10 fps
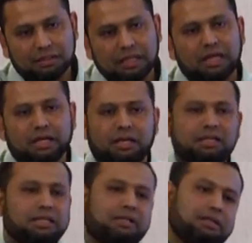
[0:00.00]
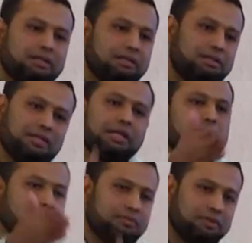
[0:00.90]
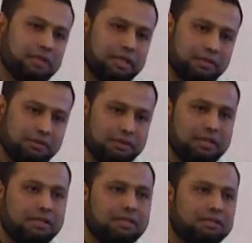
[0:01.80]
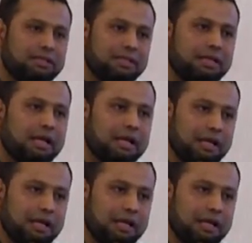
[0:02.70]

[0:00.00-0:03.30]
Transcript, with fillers: Yeah, I think, thank you. You know, that, it,